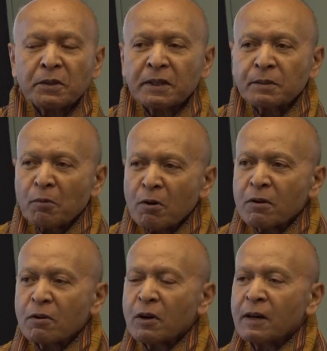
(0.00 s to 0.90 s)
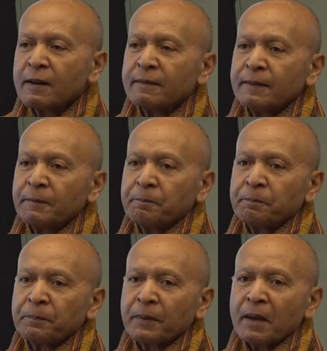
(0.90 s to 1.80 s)
it is more of
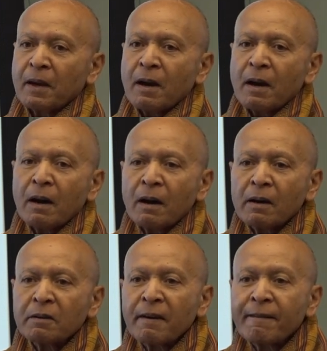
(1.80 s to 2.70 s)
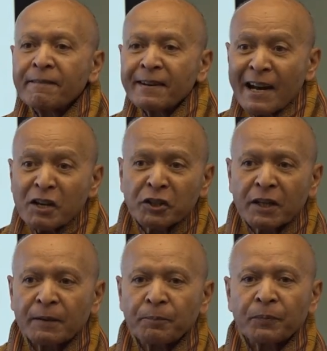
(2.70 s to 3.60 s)
a
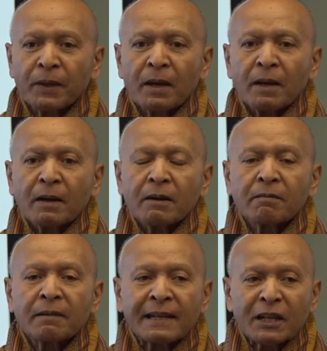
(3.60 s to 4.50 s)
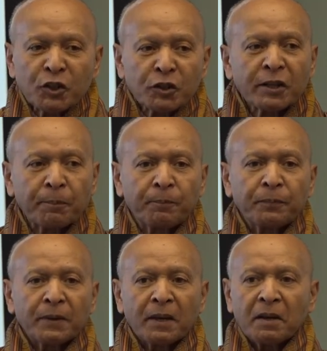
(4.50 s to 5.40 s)
reverential relationship
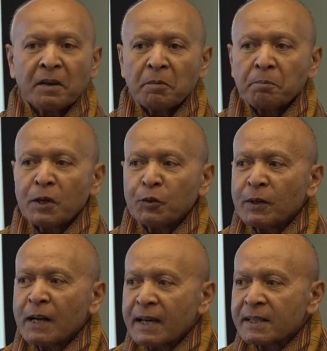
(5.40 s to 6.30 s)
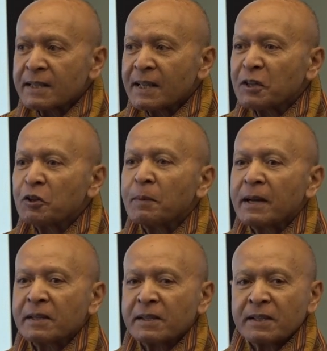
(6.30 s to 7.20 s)
between us, the
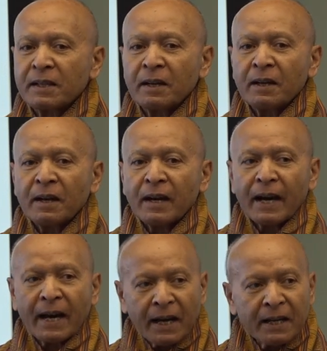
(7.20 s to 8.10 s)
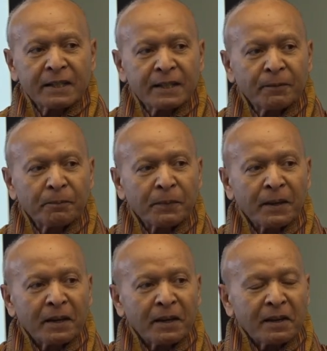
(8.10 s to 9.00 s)
humans, and
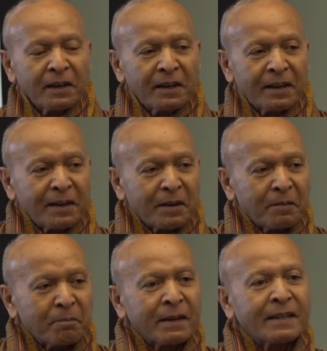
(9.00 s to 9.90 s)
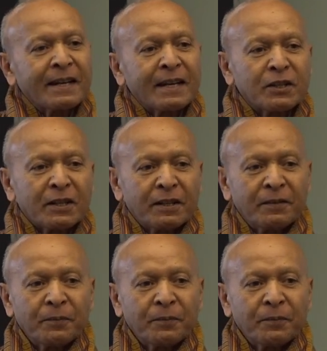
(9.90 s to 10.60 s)
Mother Nature.